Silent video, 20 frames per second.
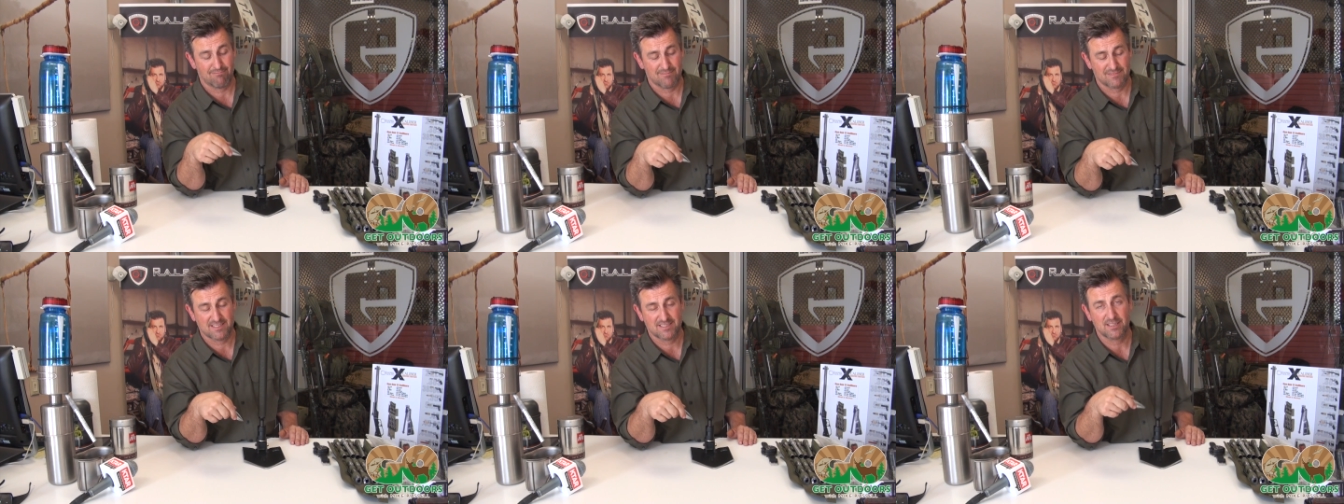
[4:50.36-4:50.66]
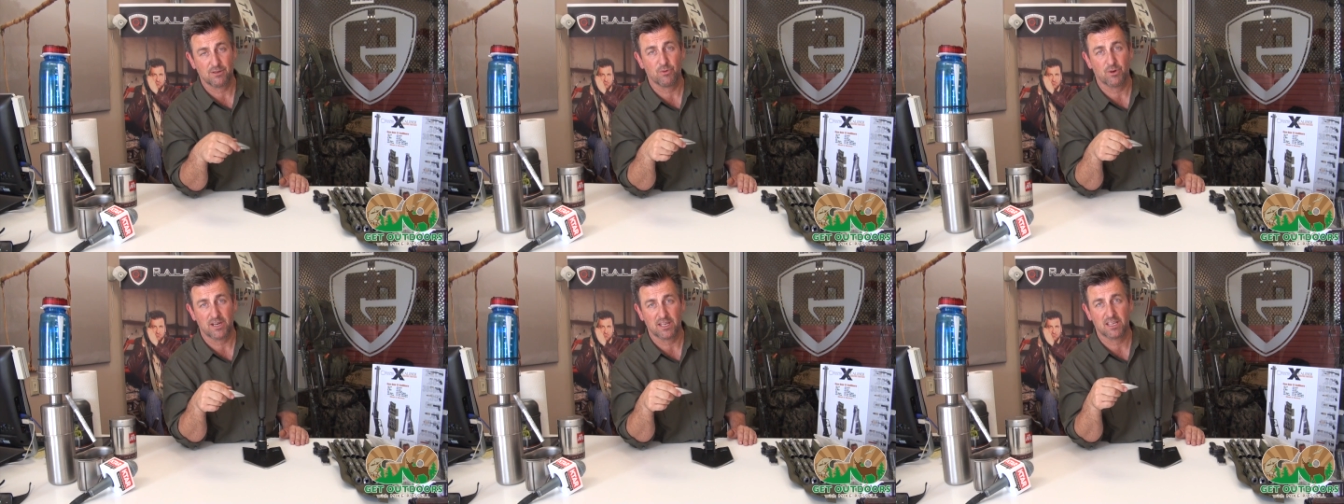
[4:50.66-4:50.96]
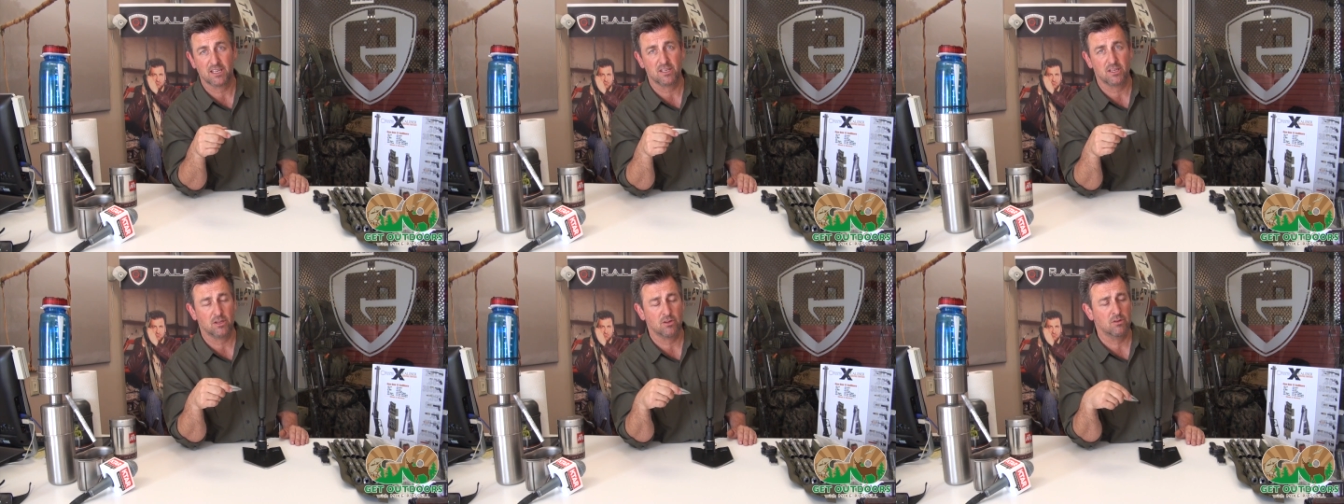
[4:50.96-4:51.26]
see what it
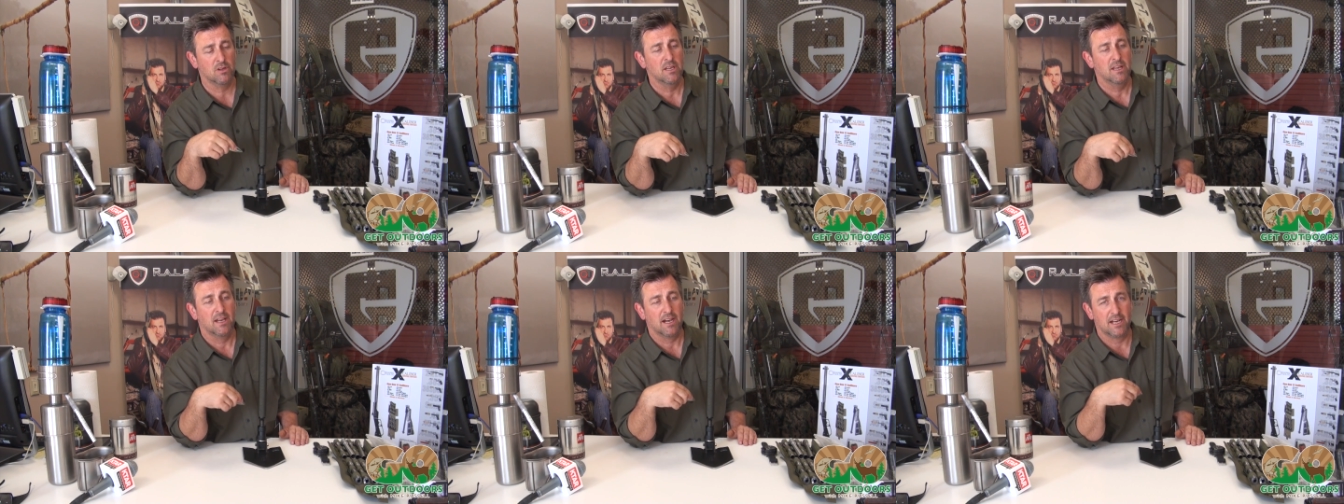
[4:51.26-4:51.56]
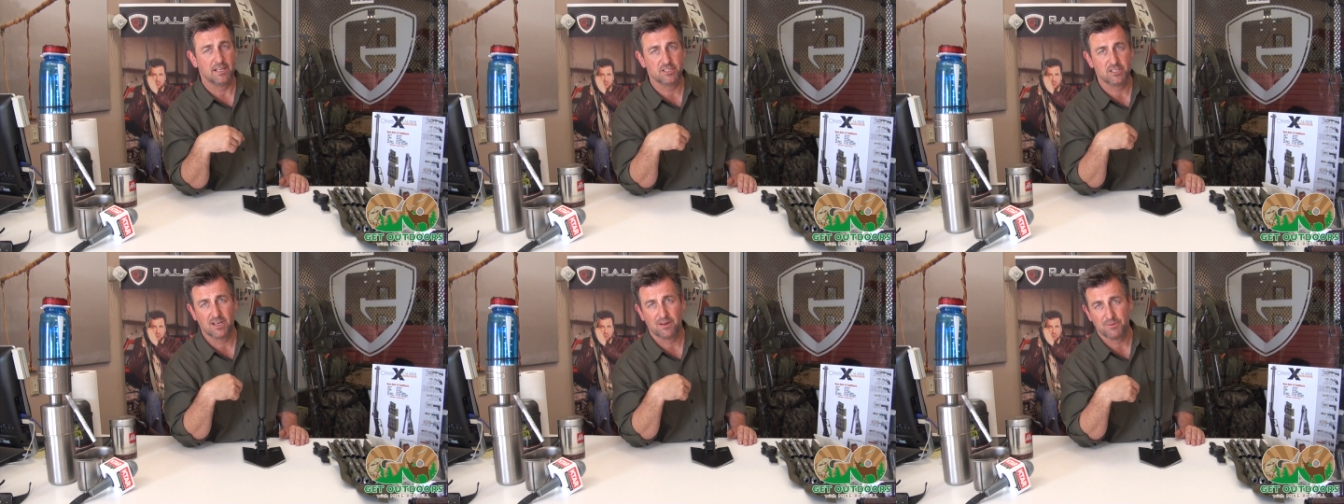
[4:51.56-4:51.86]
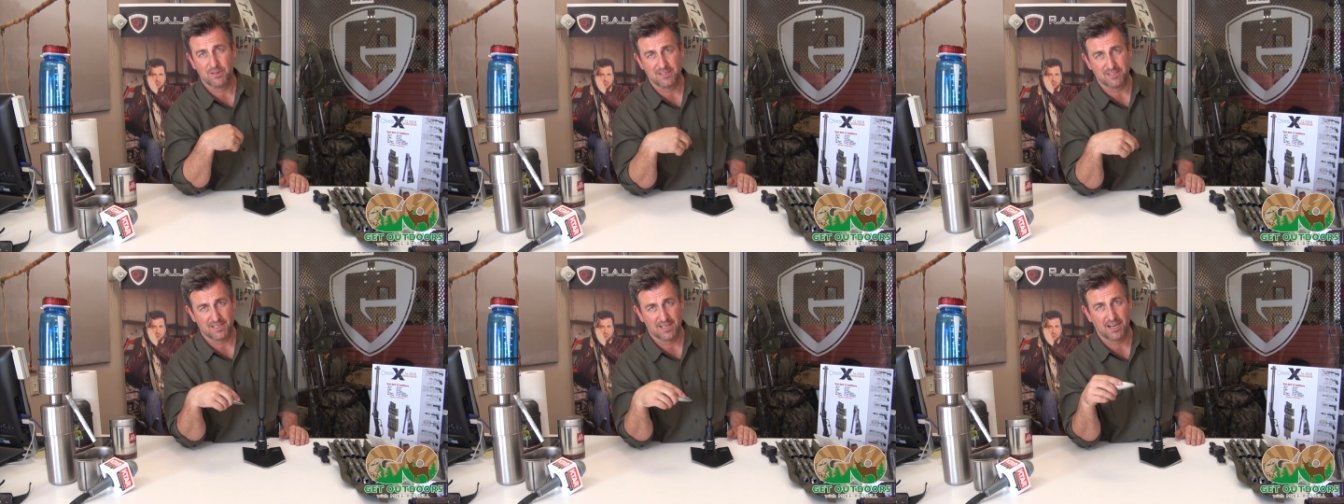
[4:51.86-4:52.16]
could do I
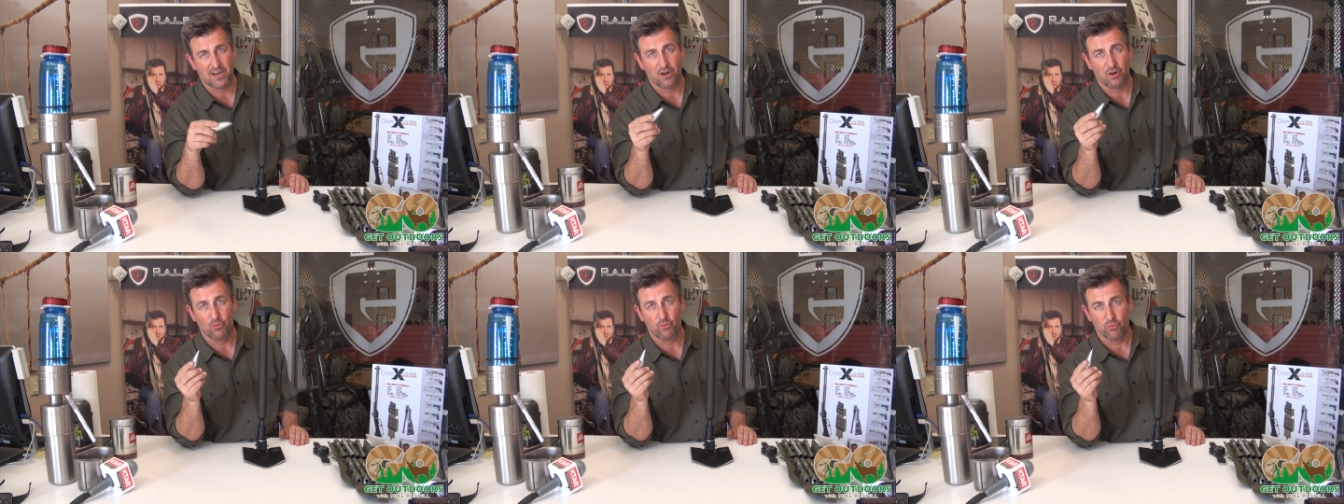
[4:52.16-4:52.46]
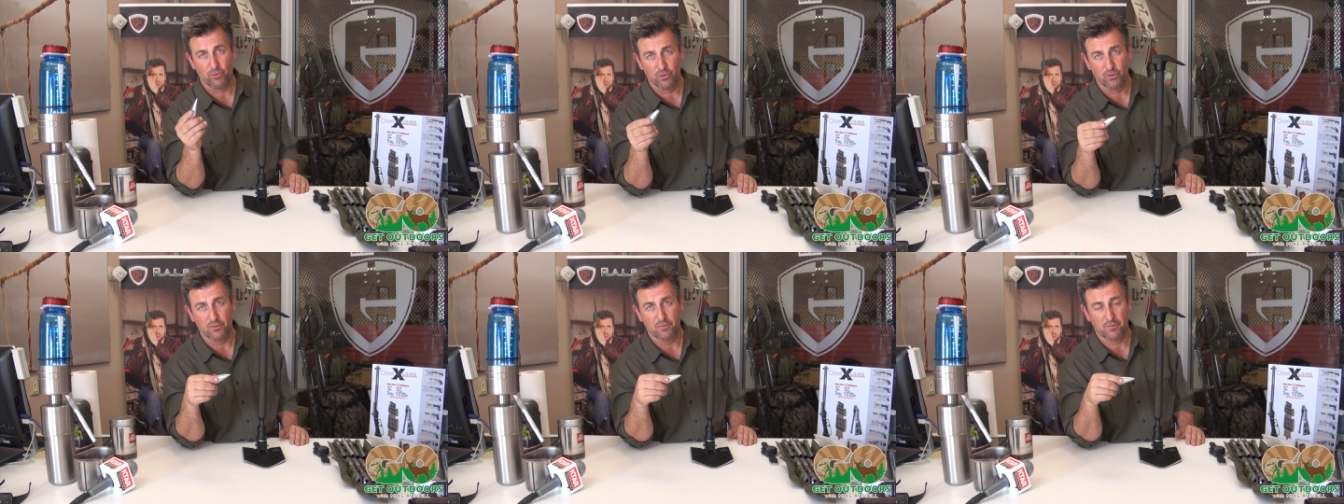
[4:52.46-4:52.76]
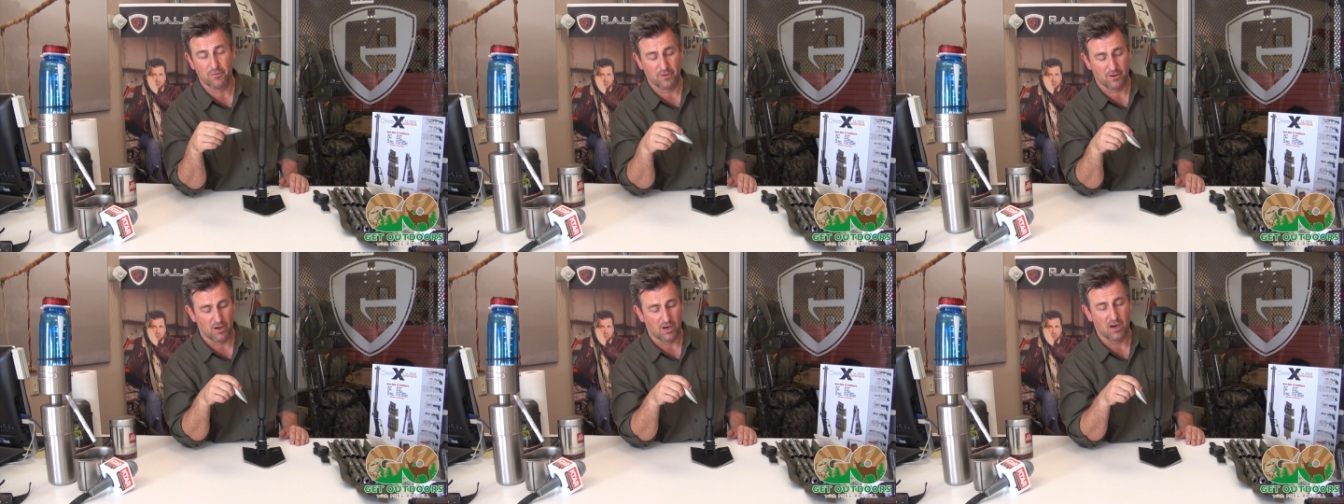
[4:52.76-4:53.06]
chopped the entire
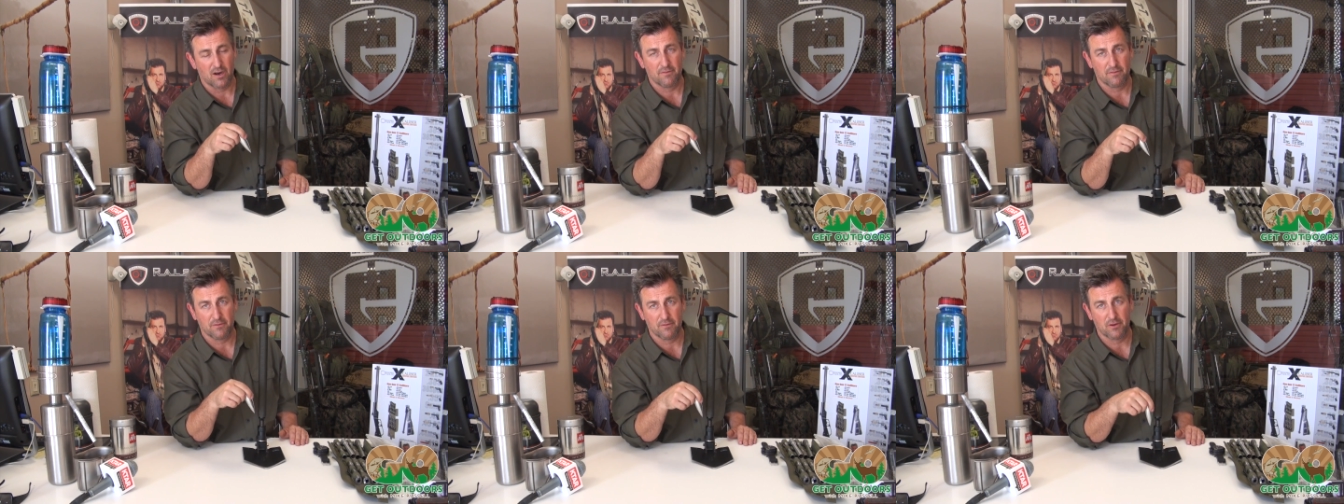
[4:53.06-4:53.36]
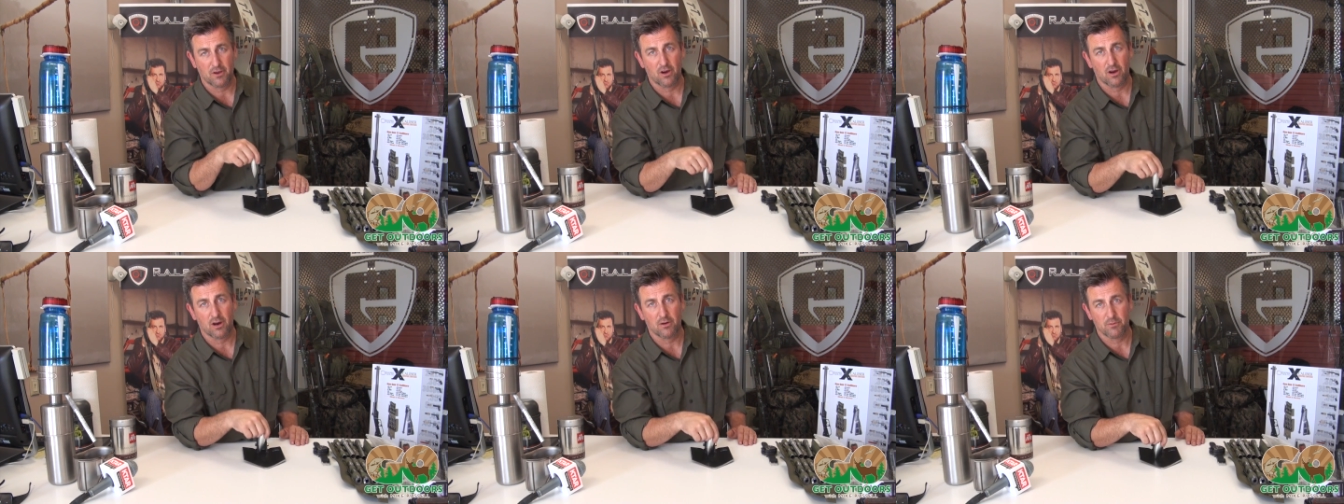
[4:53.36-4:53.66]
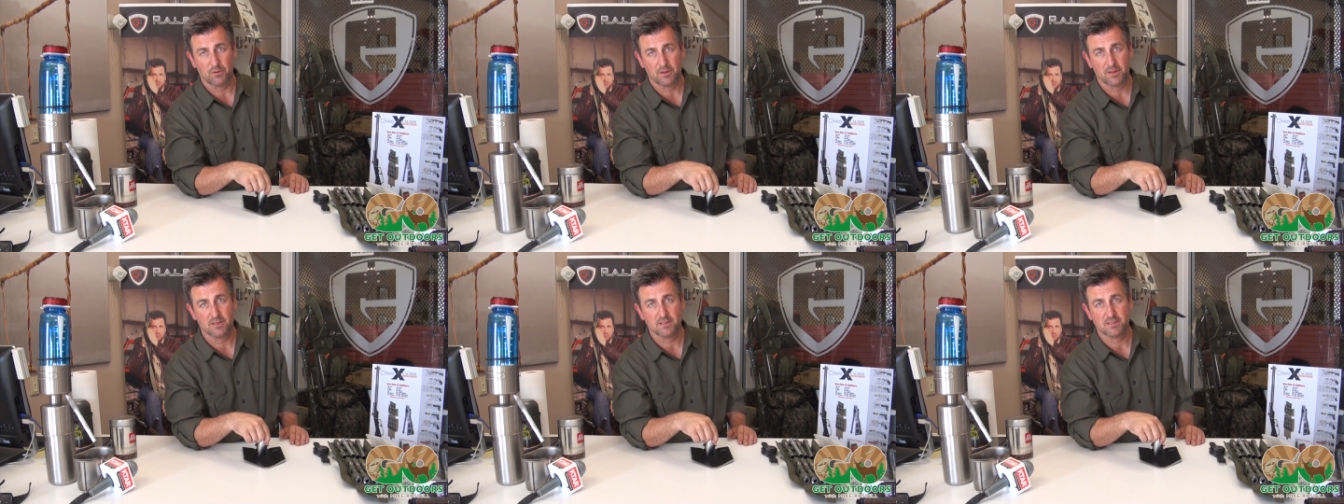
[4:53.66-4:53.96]
roof off of a car with